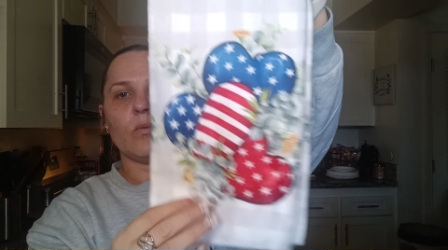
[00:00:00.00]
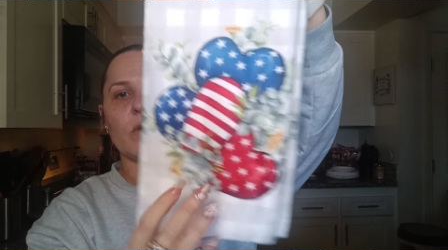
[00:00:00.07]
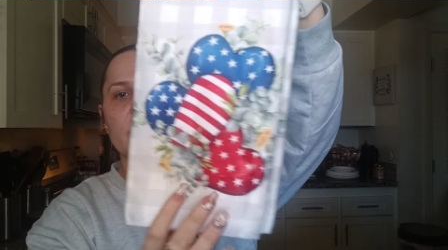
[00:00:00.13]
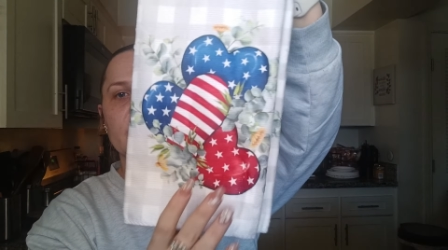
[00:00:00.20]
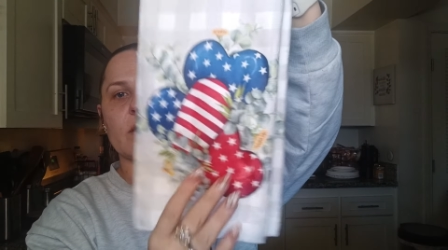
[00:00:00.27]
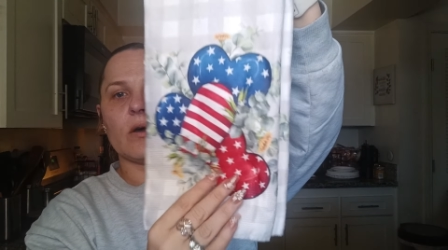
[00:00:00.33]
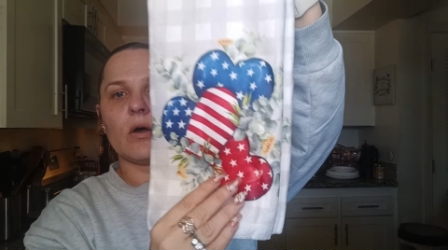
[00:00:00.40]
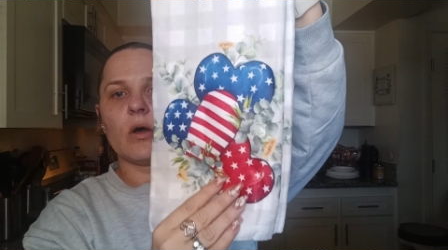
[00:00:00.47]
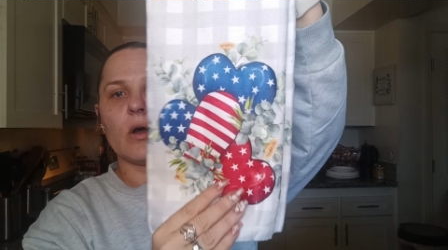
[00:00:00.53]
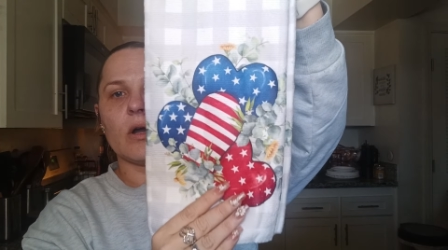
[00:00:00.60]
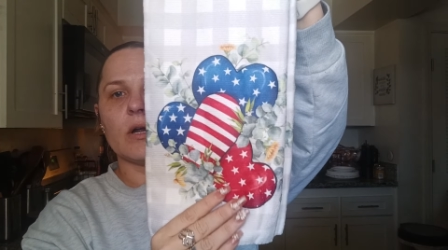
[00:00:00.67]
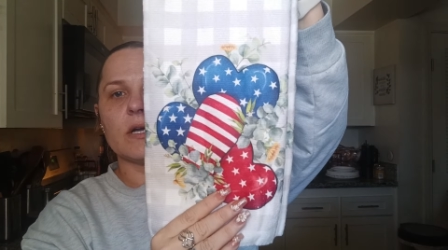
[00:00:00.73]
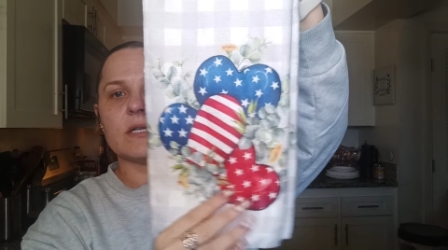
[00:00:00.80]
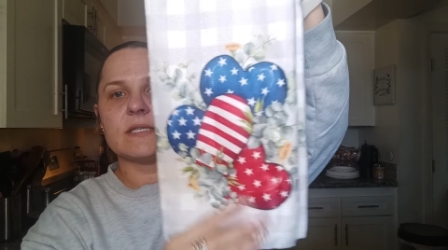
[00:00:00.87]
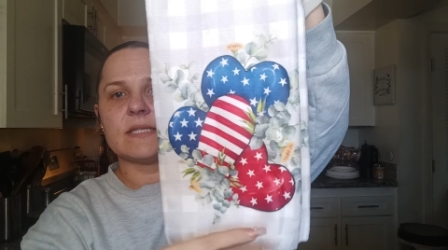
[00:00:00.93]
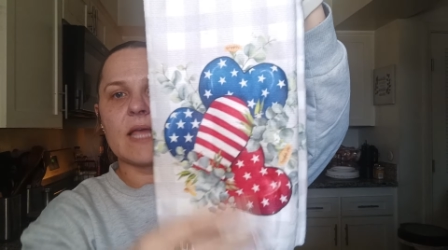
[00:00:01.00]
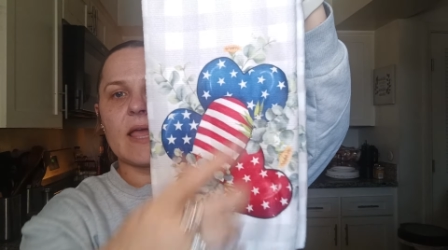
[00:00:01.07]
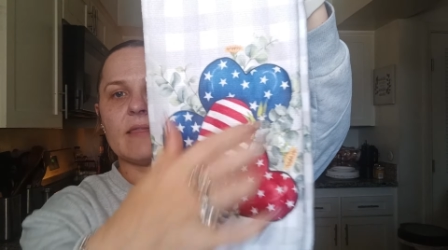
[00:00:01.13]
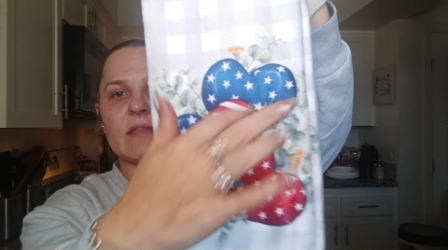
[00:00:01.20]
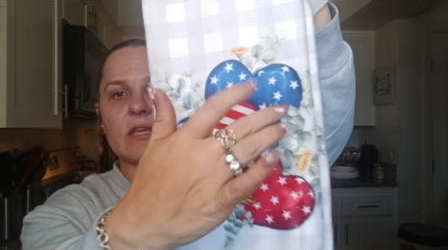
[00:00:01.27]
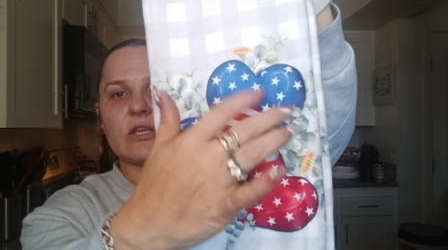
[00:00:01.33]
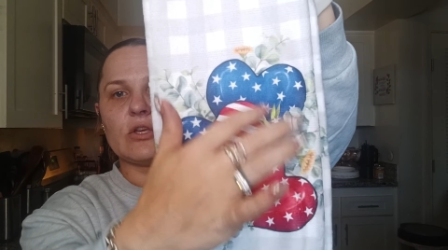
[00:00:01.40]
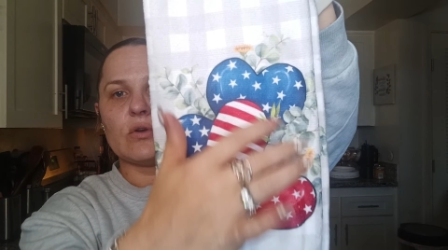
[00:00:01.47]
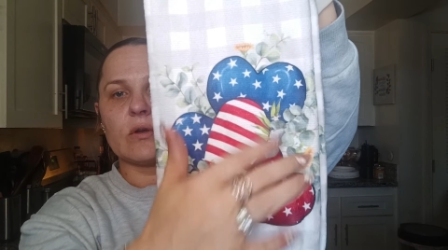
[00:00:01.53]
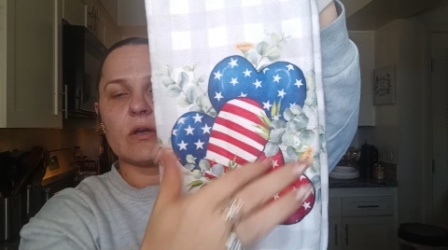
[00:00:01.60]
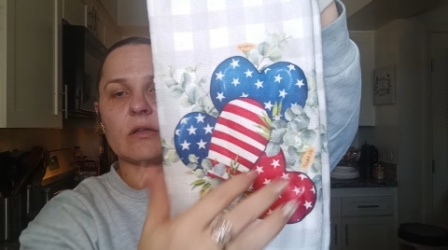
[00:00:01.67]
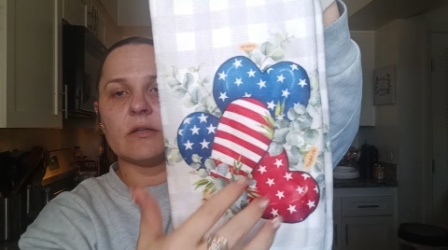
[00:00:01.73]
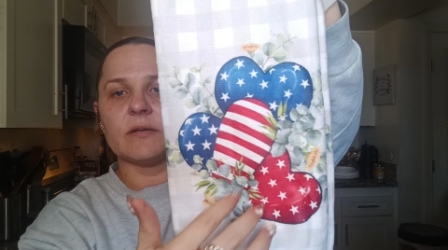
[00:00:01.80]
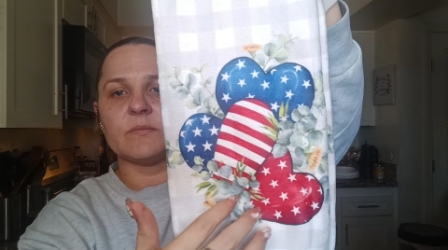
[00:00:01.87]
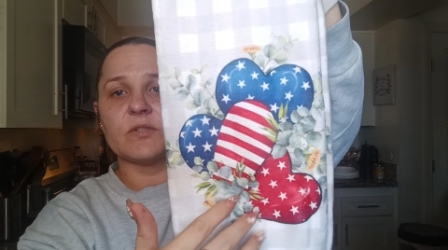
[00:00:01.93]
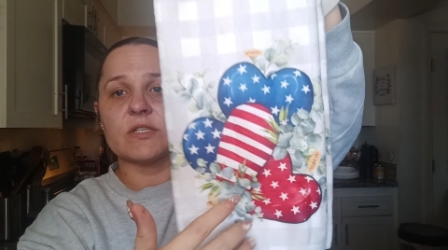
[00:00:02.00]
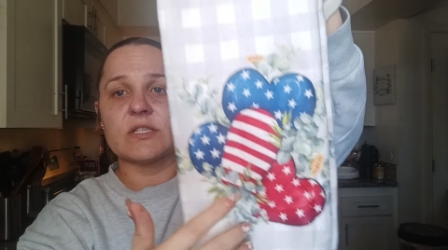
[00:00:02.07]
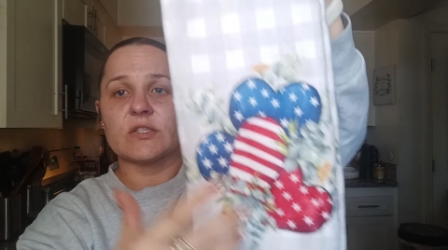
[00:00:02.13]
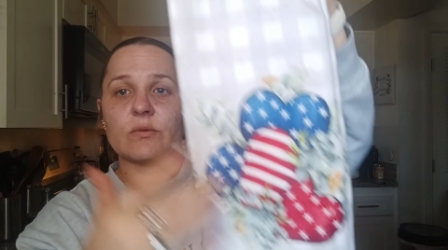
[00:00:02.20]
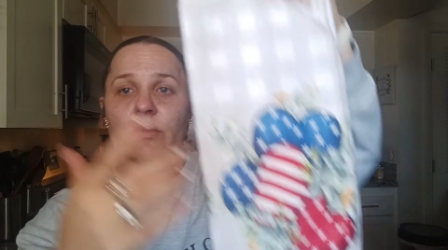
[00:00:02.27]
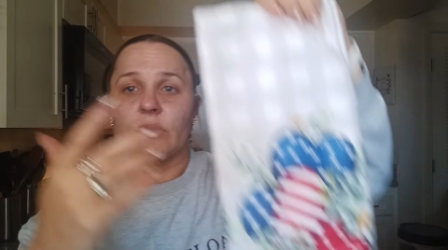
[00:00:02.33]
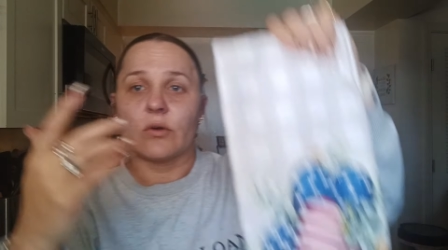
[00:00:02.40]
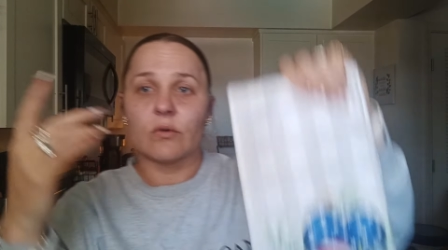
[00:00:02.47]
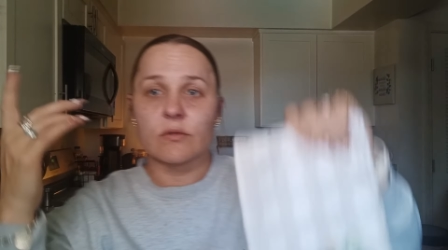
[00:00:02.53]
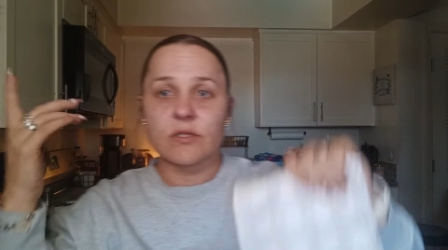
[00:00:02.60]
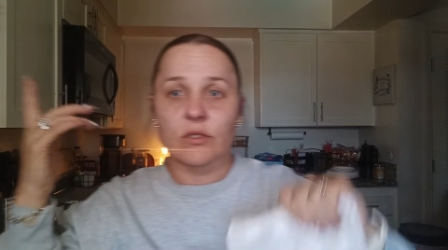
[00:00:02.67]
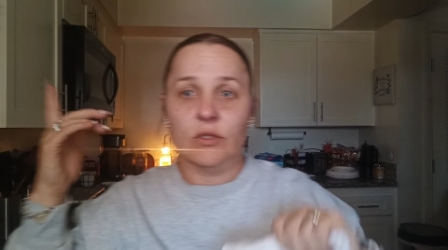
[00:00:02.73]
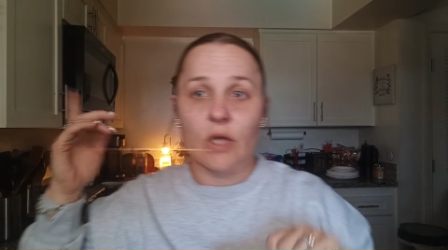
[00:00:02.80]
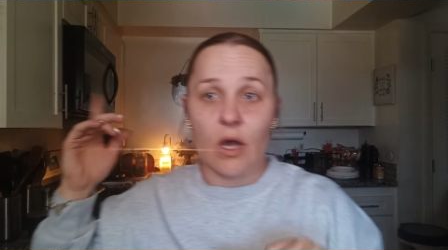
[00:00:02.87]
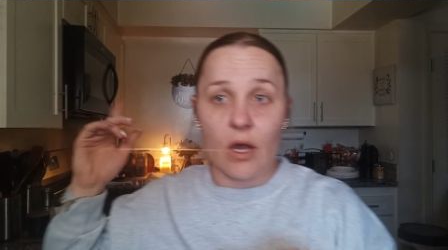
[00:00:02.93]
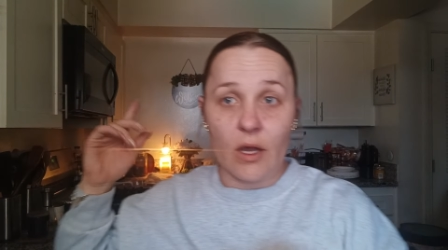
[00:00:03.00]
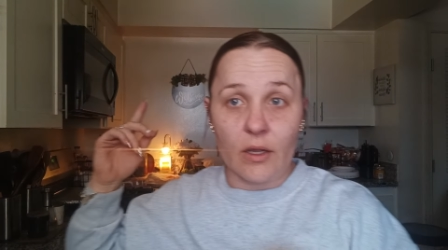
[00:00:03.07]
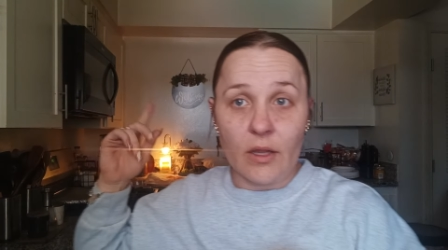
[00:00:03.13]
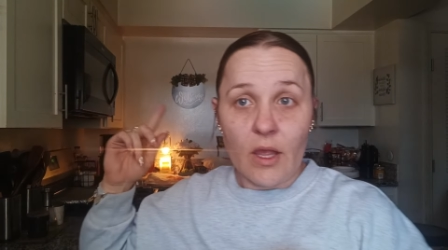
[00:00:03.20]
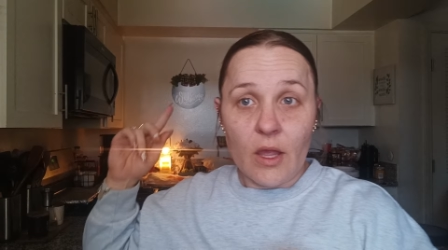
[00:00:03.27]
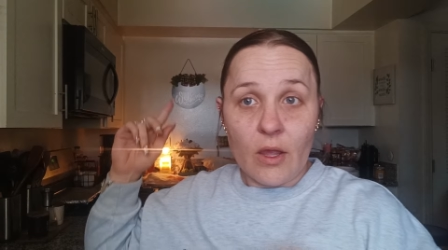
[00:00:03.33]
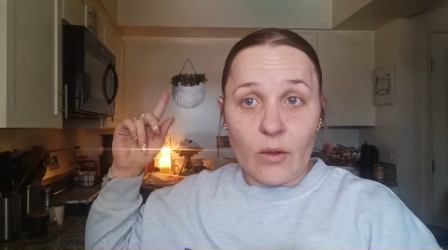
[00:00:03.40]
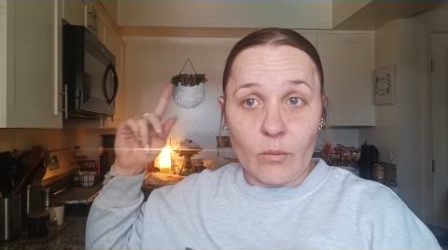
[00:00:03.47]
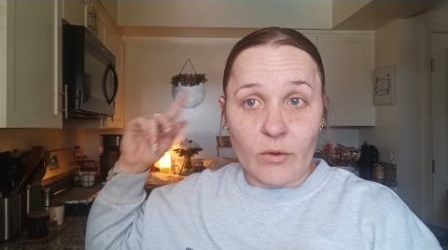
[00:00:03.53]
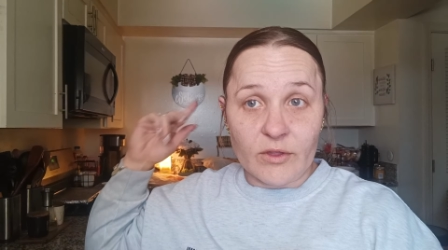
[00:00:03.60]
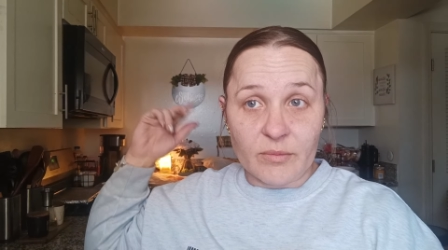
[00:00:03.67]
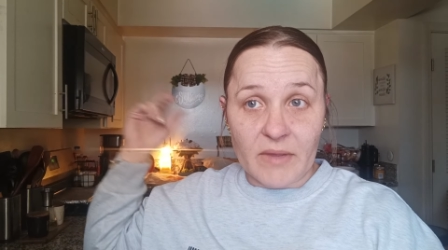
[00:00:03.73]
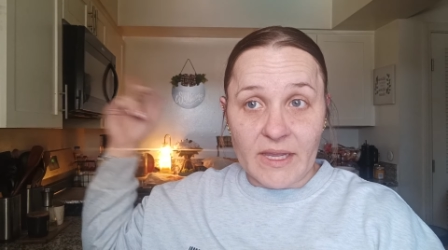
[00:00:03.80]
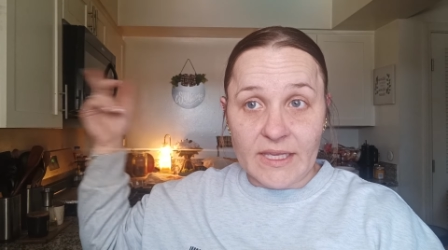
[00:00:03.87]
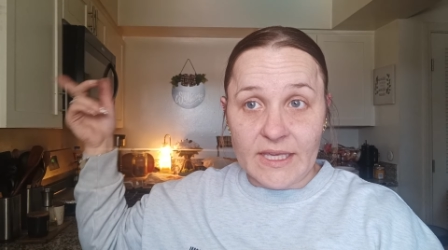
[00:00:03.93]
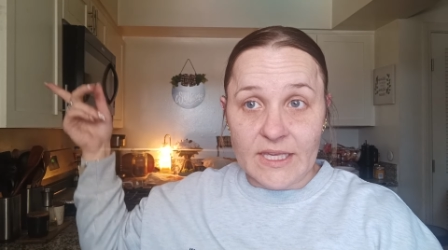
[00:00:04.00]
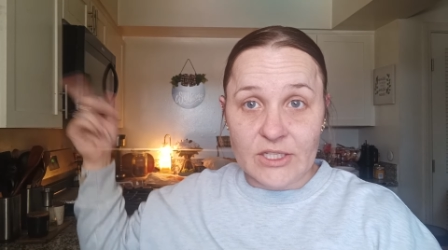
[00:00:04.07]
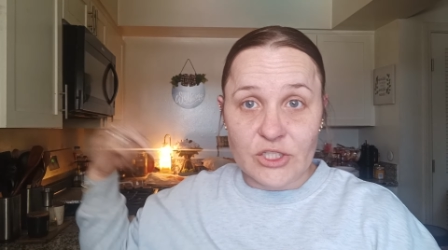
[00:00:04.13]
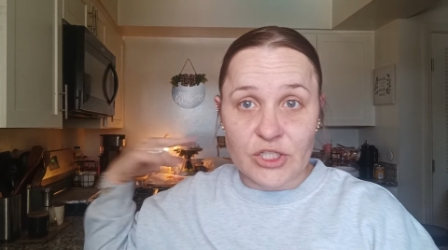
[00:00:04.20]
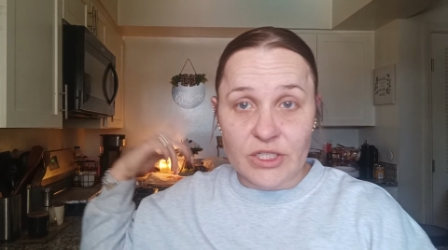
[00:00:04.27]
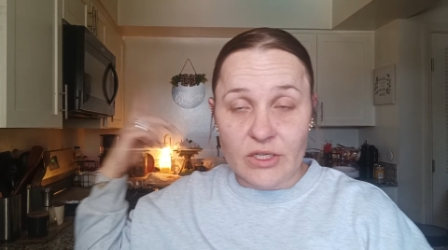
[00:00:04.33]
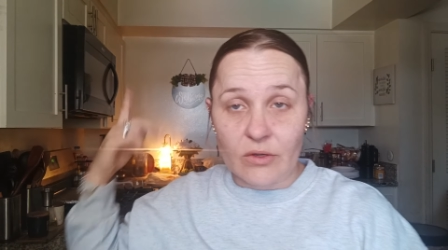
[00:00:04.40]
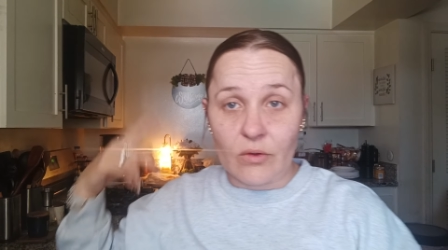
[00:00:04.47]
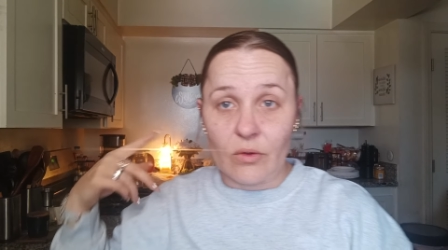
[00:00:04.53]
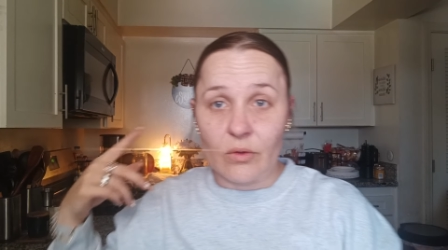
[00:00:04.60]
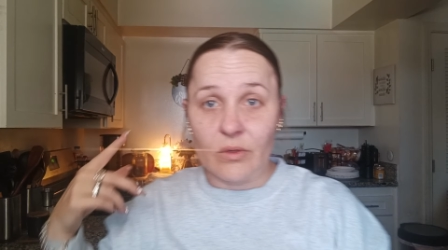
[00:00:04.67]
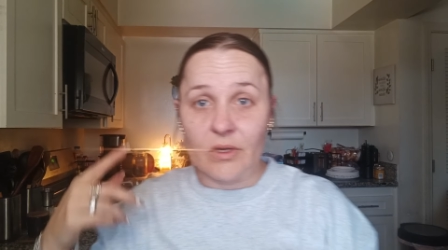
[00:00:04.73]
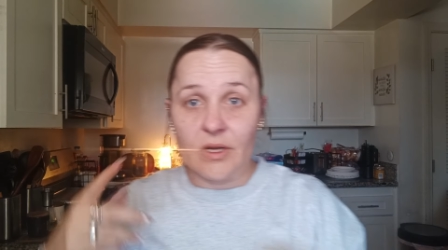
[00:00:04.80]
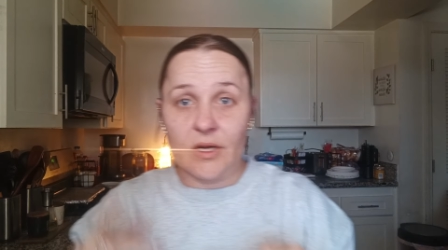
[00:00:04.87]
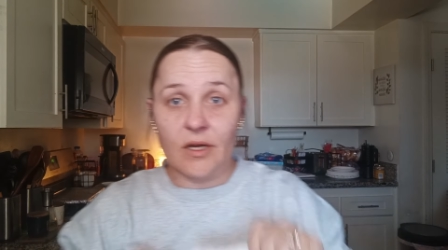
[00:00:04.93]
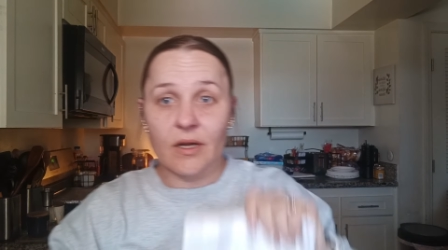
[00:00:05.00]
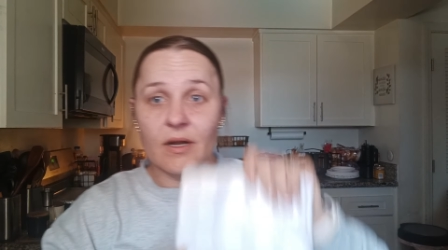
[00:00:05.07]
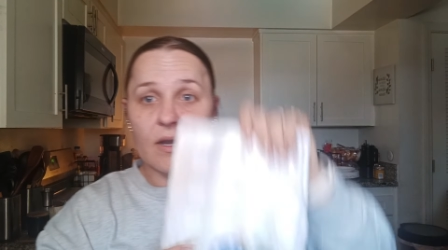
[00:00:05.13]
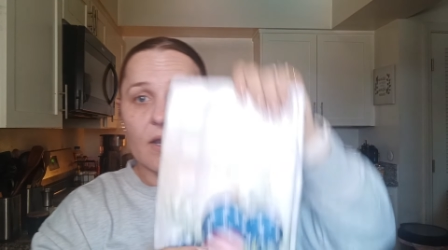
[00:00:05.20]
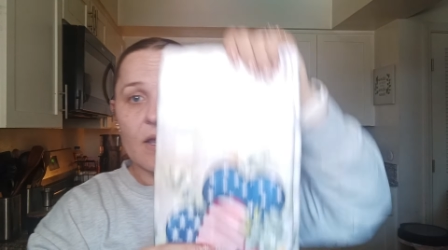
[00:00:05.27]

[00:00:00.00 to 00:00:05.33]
with the hearts and the eucalyptus, so it goes along with my kitchen decor